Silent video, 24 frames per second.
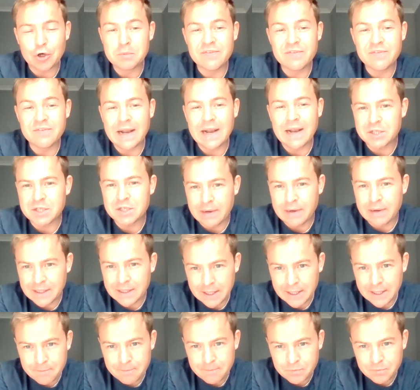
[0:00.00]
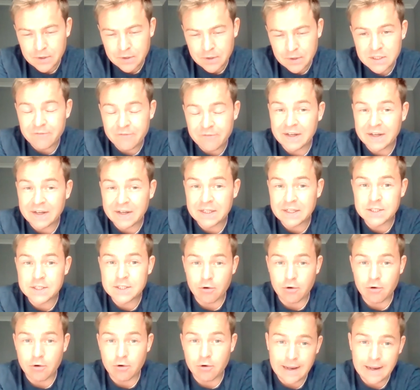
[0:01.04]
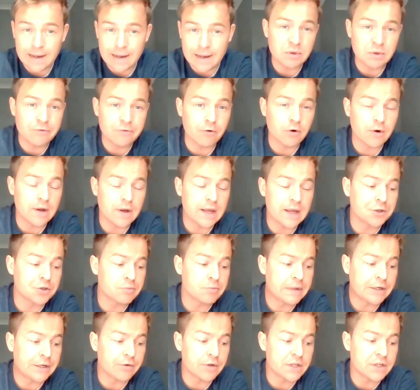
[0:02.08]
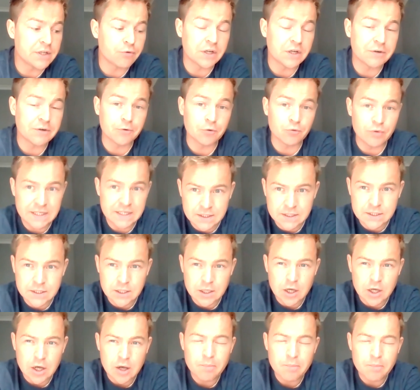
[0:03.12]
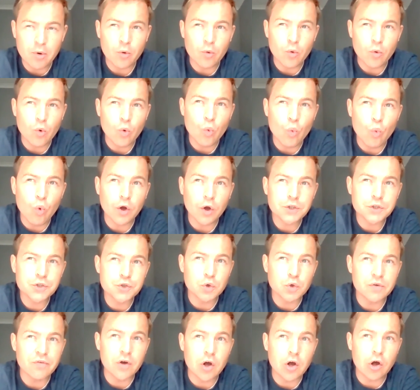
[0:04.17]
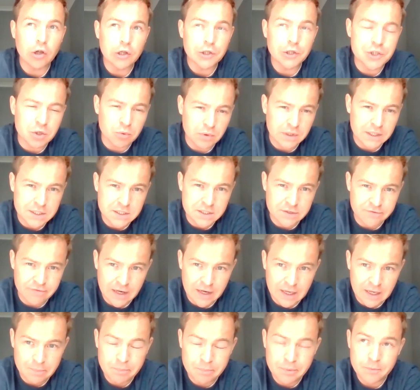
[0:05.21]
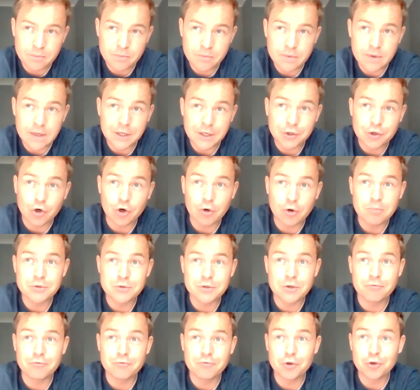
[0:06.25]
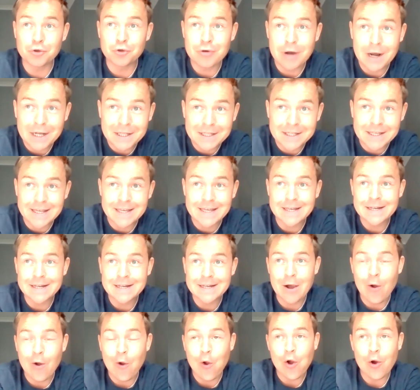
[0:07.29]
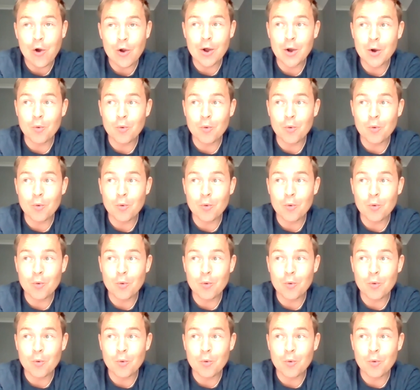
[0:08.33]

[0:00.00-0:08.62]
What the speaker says: of eligibility. Defendants are eligible for intermediaries for different reasons, but what sort of a culture will this develop in terms of neutrality,